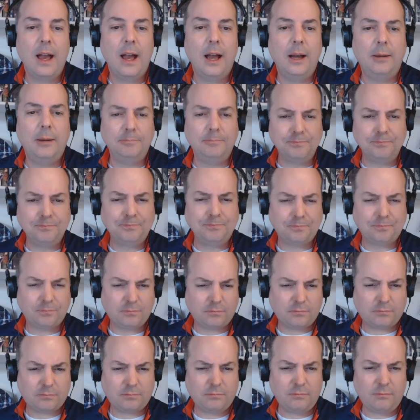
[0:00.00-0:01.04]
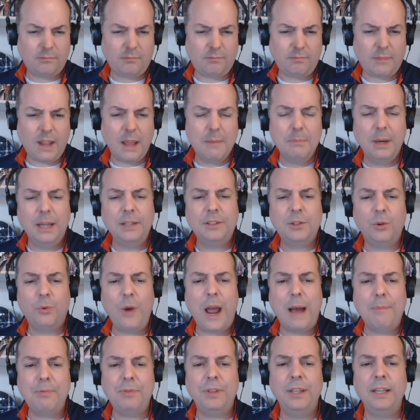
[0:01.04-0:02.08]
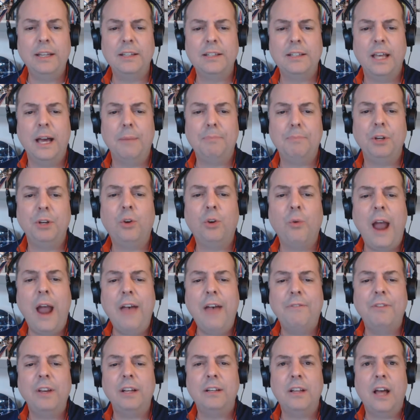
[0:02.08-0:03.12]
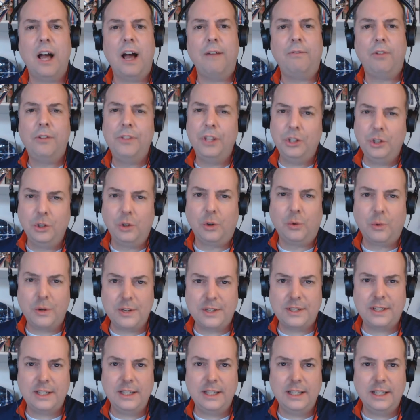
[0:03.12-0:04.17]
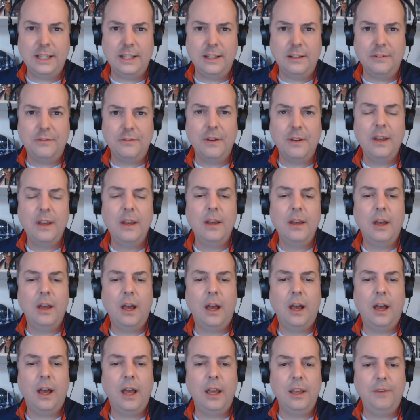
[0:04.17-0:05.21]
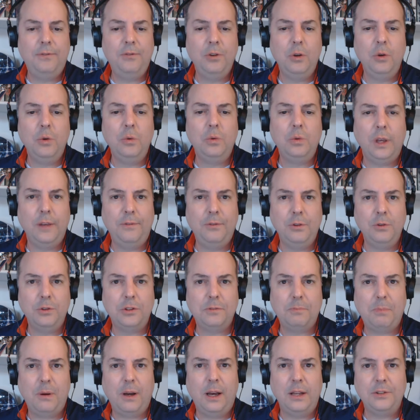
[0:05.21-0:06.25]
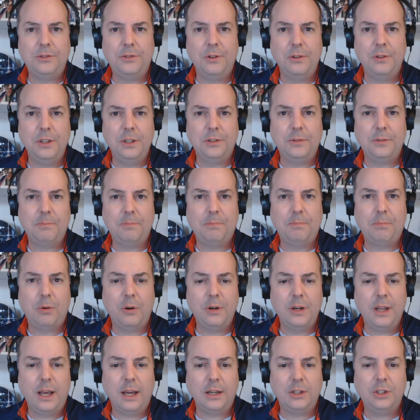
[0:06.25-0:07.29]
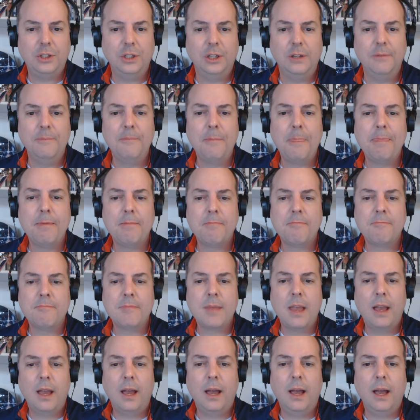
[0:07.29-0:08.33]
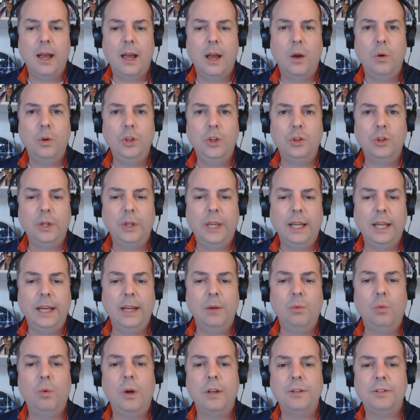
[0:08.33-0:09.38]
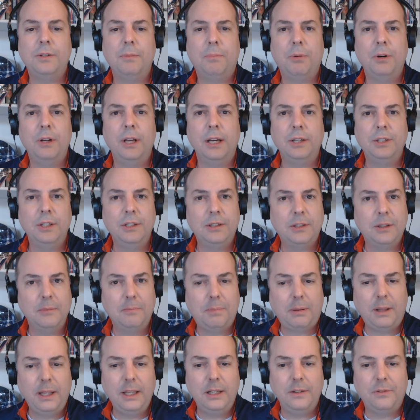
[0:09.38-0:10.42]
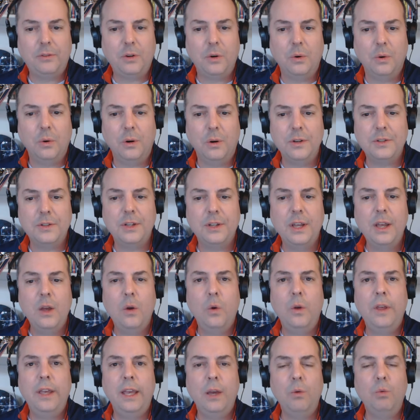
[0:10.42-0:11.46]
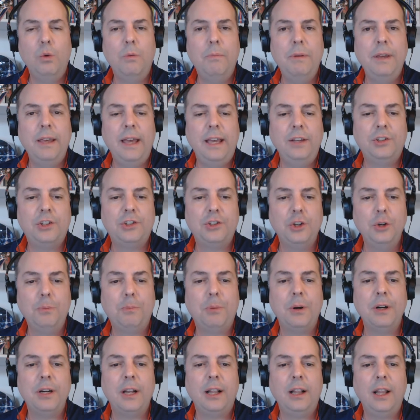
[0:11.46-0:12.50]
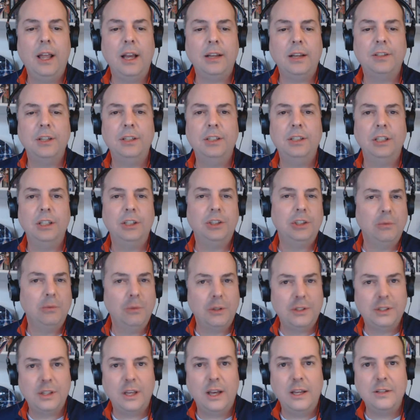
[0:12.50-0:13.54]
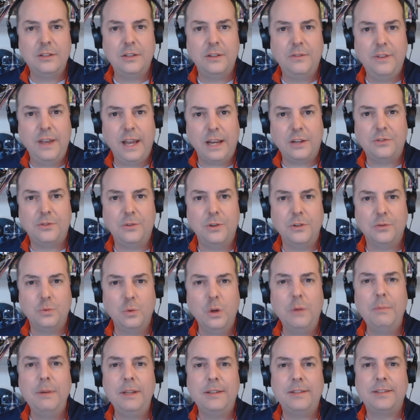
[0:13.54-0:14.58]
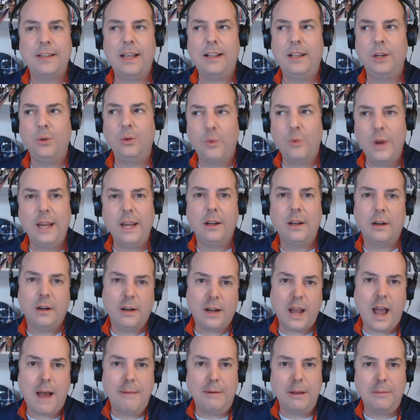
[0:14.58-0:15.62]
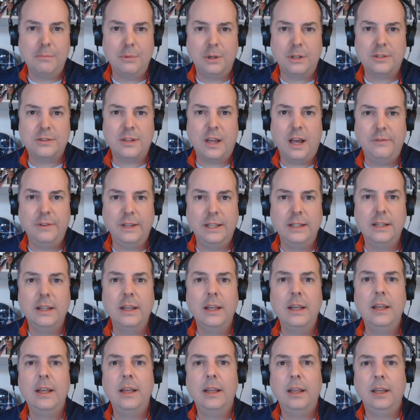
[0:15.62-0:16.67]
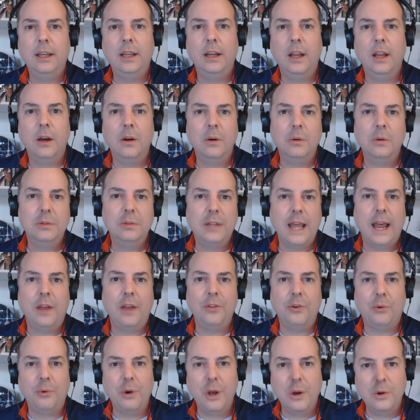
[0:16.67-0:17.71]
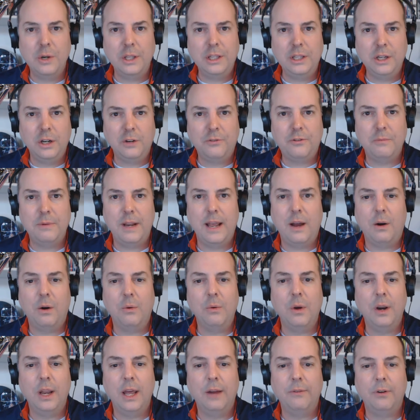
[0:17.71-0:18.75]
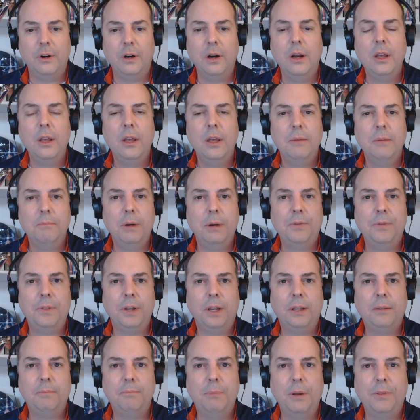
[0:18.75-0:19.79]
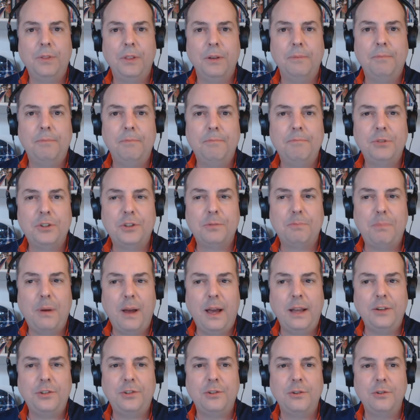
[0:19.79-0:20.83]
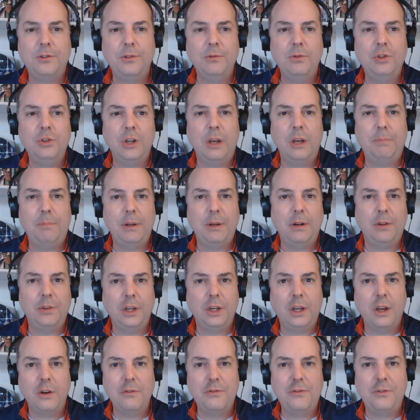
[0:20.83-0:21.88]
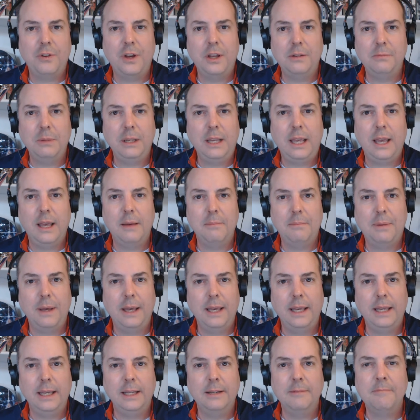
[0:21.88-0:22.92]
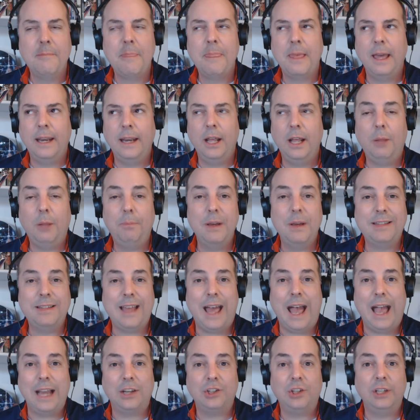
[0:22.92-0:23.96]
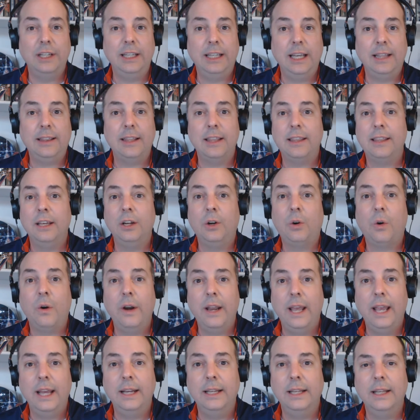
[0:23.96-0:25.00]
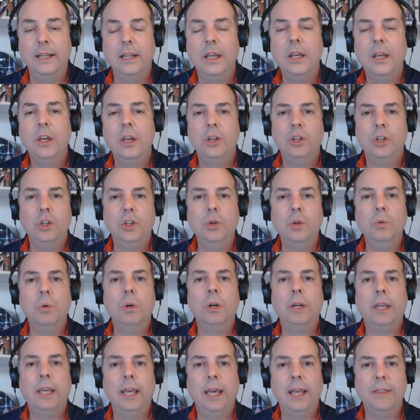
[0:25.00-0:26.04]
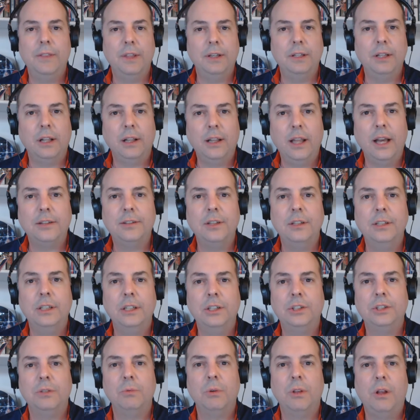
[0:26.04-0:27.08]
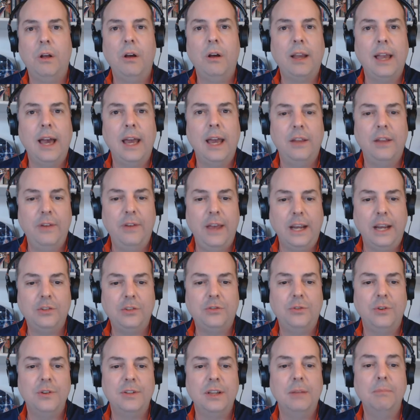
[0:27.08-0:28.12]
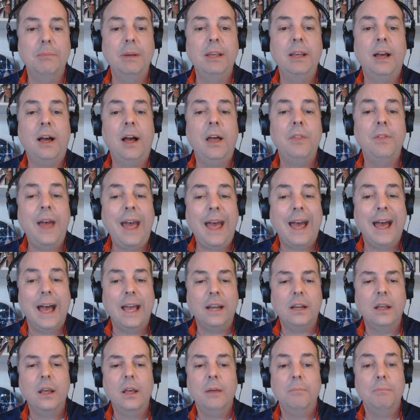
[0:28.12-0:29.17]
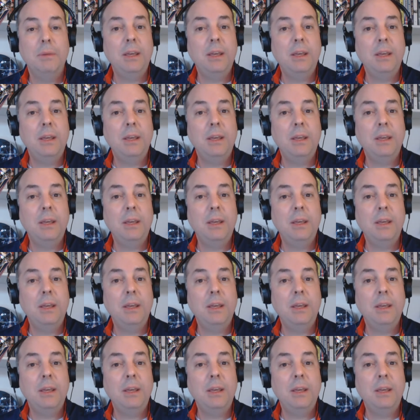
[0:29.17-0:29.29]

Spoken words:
But to wrap things up, the graphic novel that you'll receive if you sponsor this production, you'll get it once the production is complete, of course. It will be a super deluxe edition with tons of extras. We'll be selling regular comic books of it, down the road a year from now or whatever. But the sponsors who jump in on the GoFundMe campaign and help us actually get the thing created, you will get the deluxe edition with all kind of extras. And beyond that,